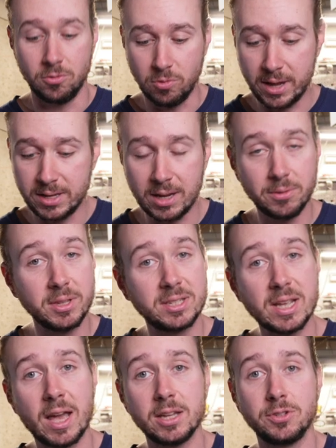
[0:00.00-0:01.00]
write down the
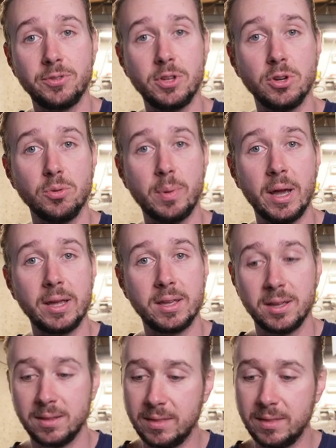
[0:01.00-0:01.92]
size for your bike.